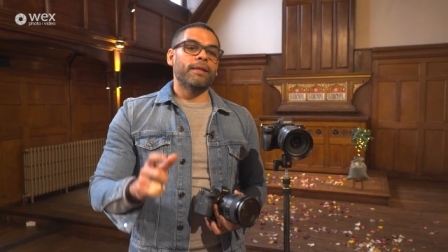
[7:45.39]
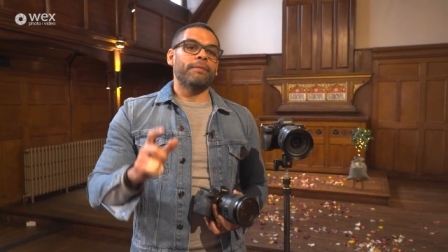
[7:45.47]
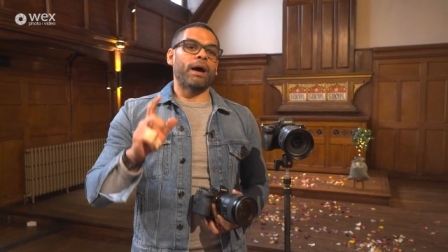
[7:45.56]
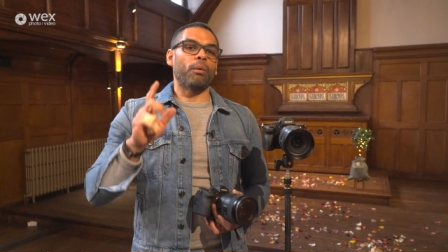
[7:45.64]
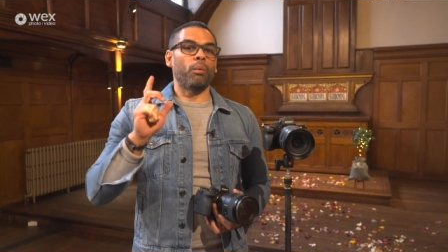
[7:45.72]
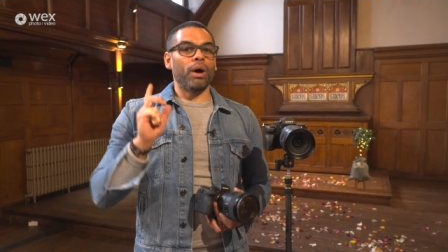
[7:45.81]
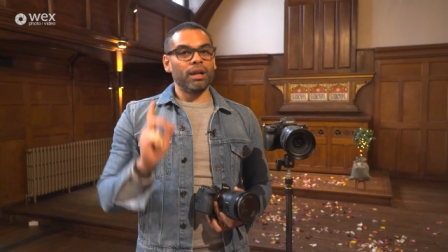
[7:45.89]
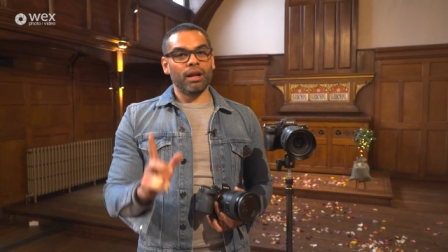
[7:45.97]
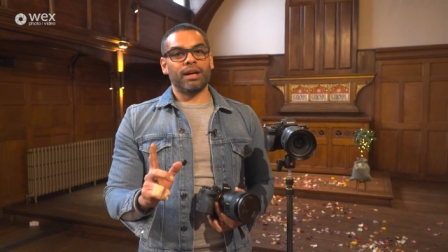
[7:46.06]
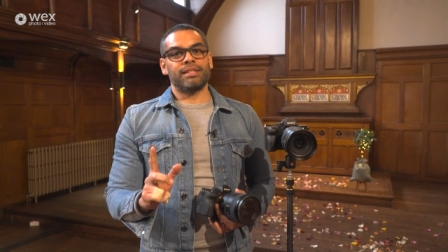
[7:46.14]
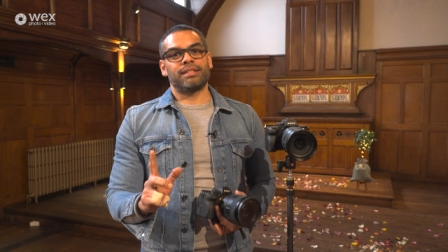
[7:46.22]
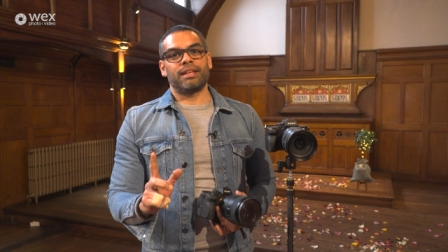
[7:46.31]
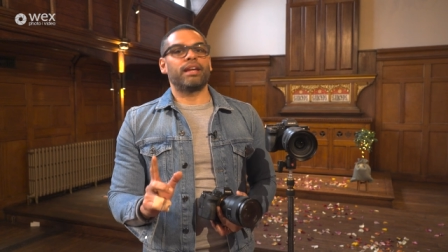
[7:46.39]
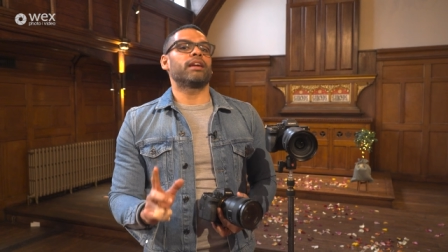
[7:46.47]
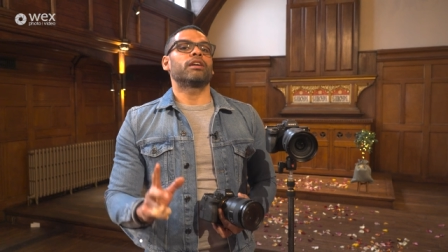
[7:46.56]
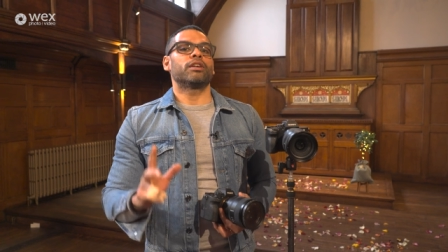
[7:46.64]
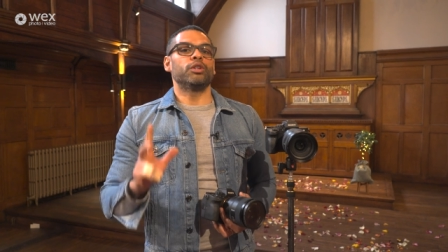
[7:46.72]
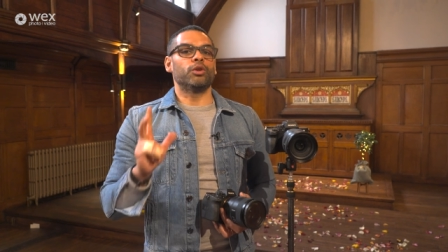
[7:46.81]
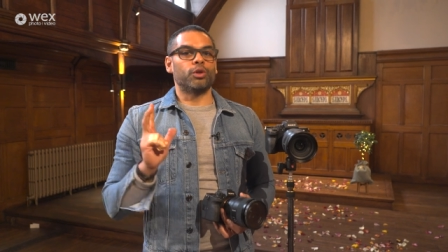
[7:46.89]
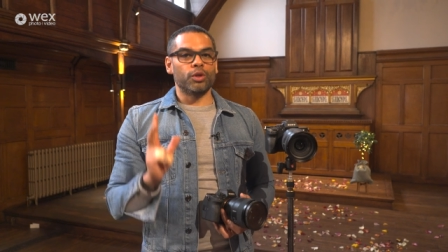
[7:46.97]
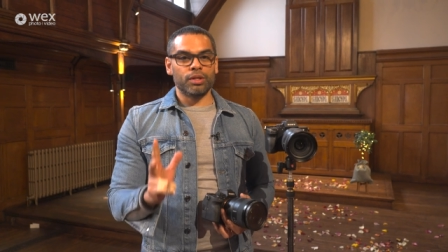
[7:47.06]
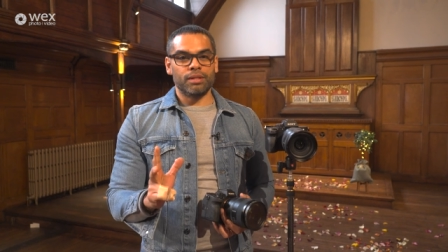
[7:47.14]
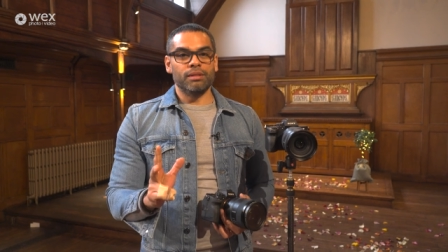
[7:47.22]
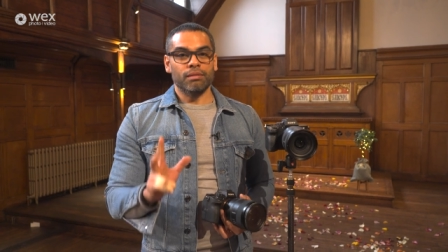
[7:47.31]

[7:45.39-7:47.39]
Now, one last thing you could